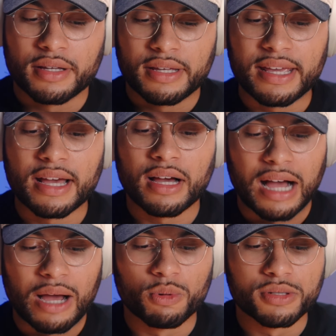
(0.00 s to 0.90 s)
Yeah,
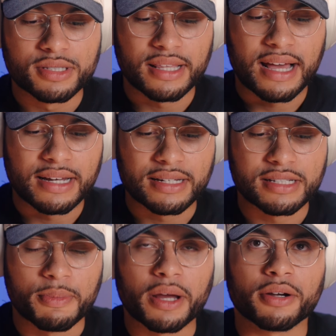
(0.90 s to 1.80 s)
I will say that it
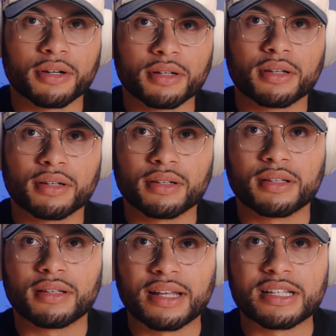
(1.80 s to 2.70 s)
is better.
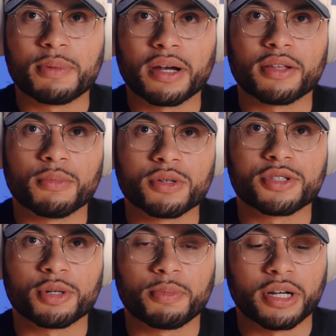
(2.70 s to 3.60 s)
It is better than
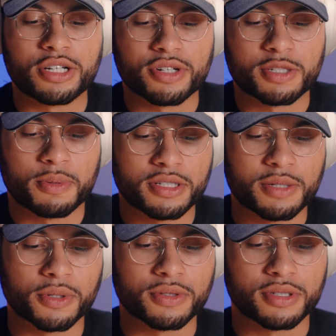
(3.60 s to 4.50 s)
most third-party
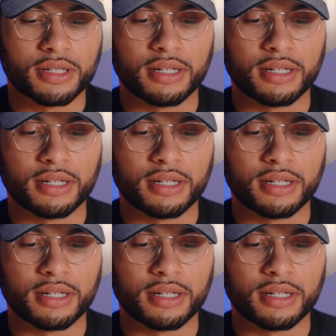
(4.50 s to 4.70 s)
transparency modes.